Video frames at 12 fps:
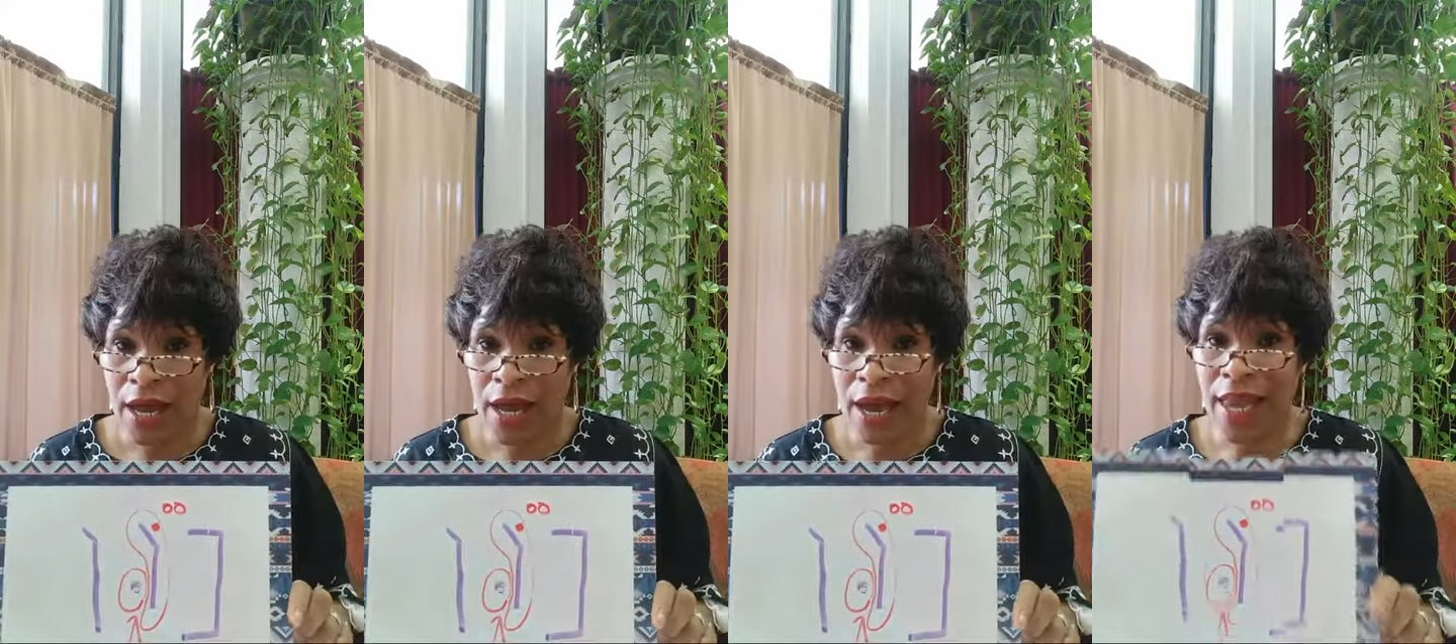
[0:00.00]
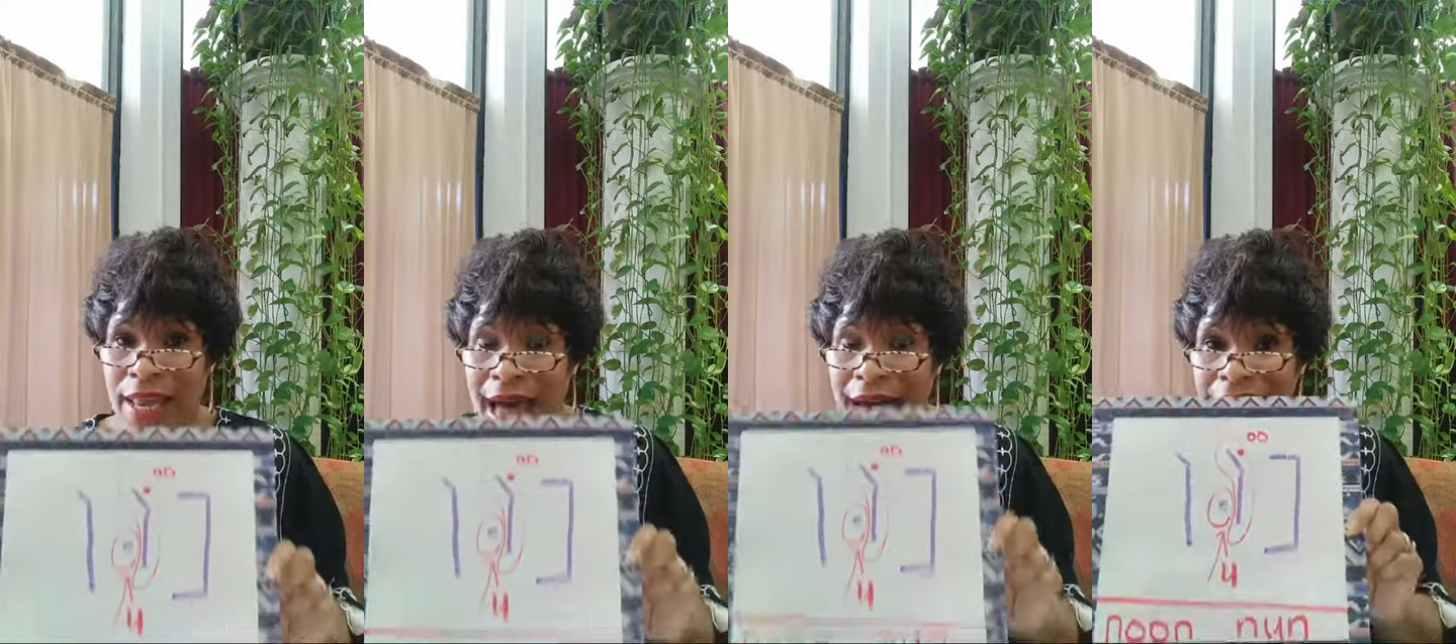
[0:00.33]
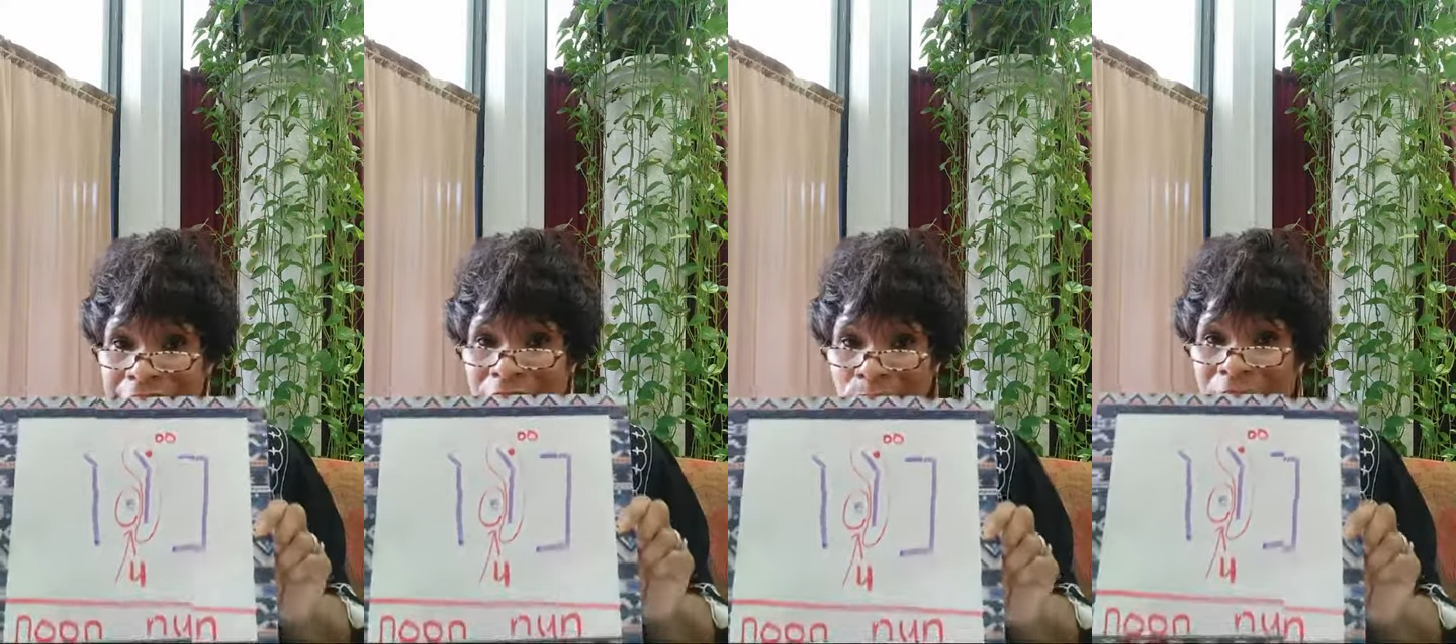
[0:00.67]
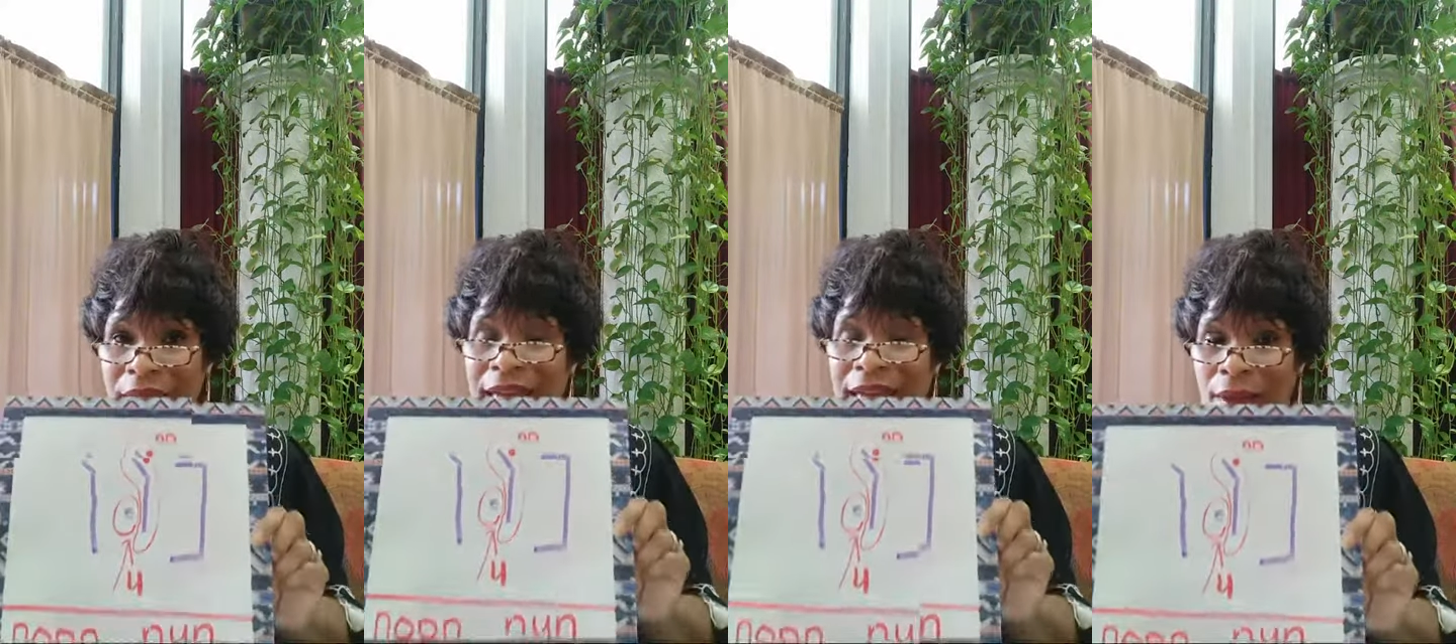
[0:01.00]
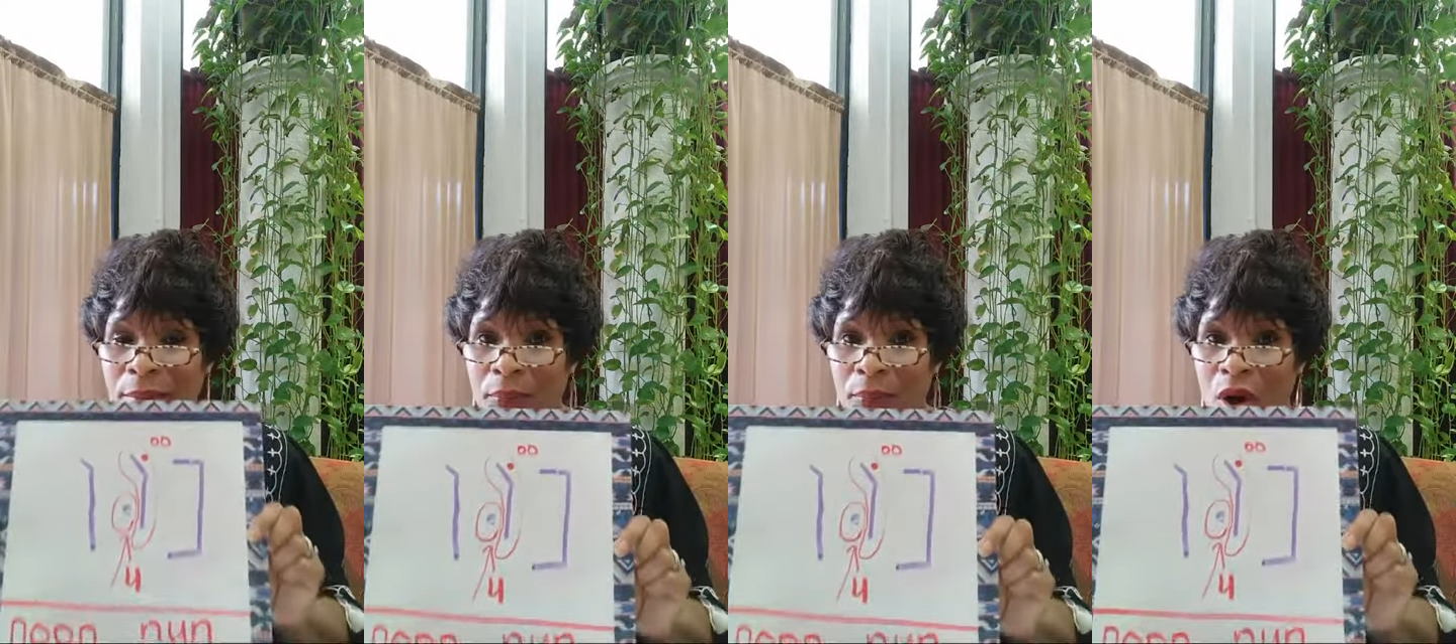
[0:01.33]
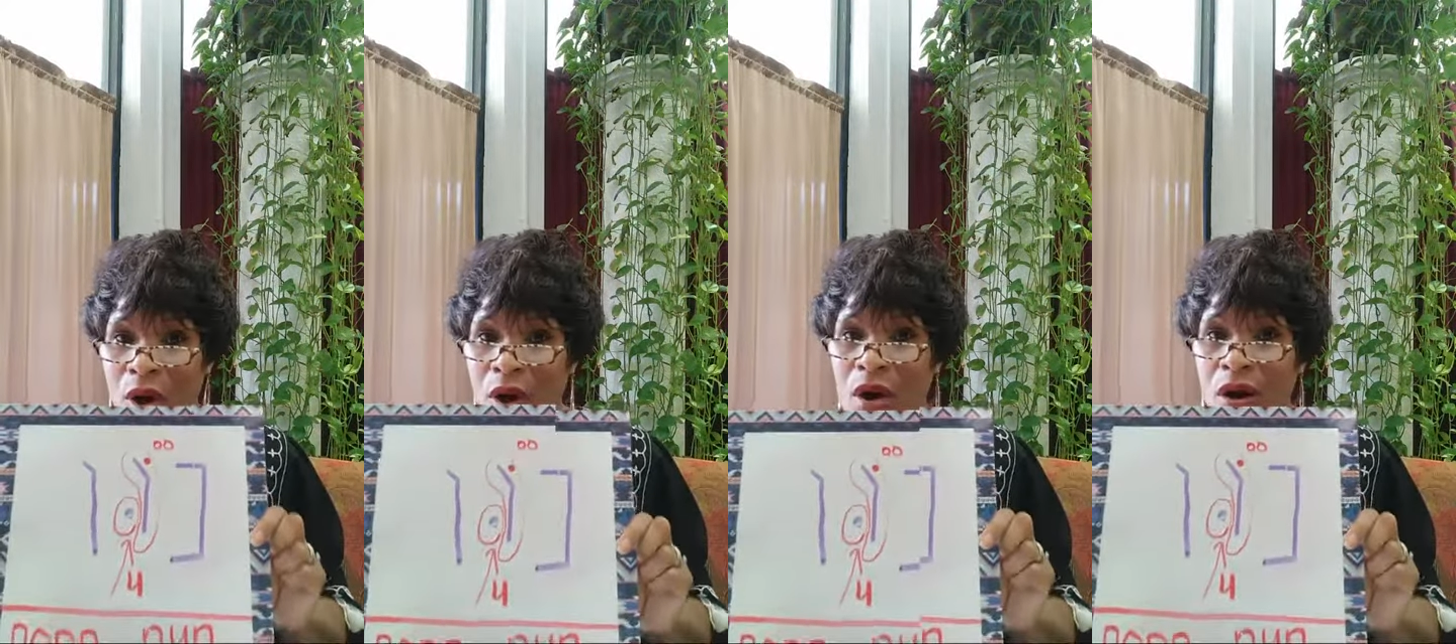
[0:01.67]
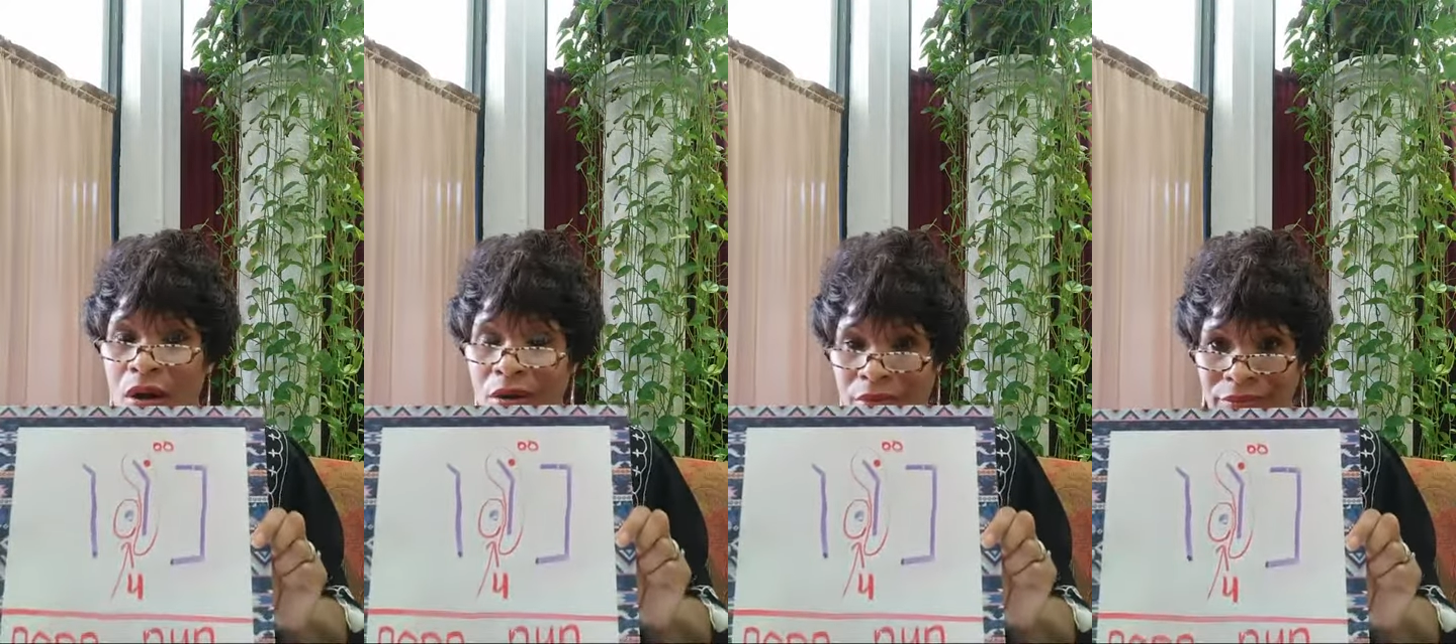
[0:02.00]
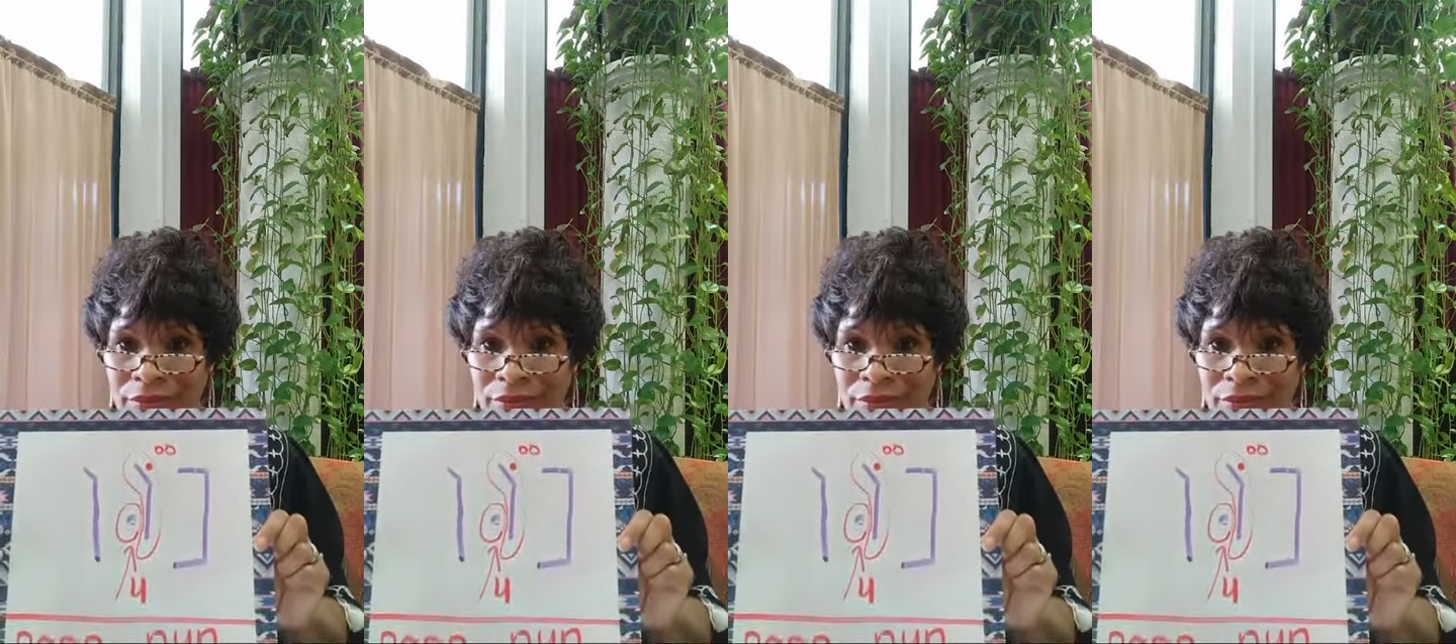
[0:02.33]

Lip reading: a lot of people